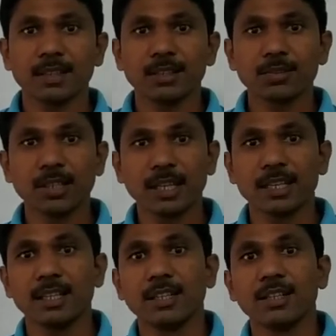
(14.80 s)

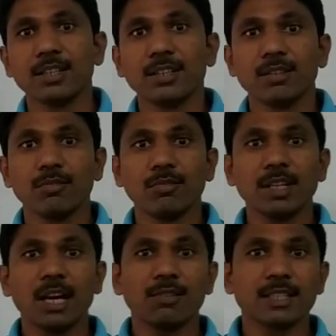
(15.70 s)
Today, we
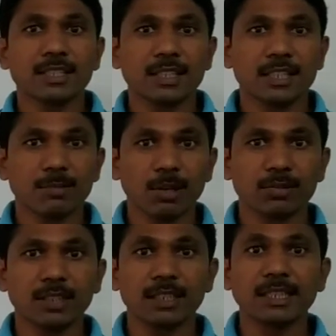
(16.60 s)
have discussed
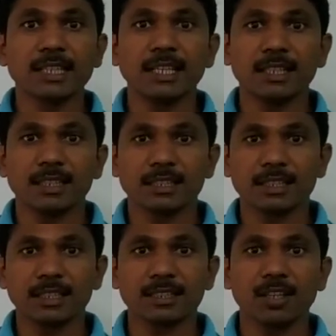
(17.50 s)
about the detailed
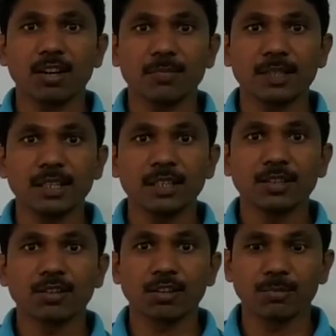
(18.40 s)
structure of the
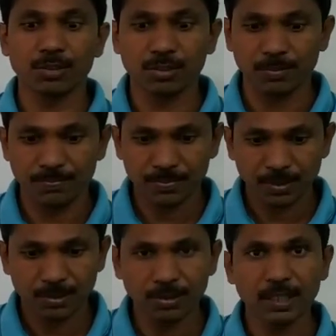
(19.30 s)
chromosome.
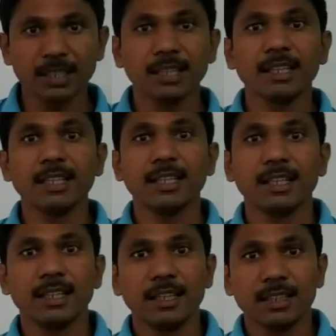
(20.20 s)
Okay,
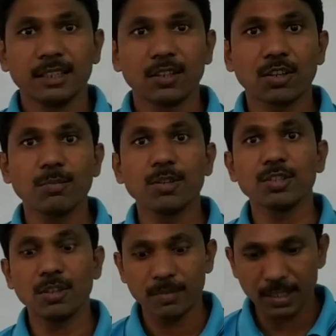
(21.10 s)
the
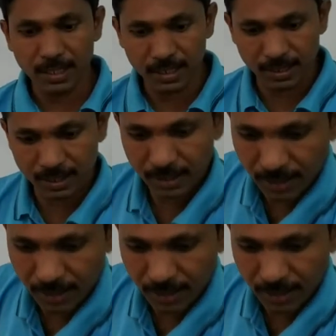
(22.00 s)
chromosome is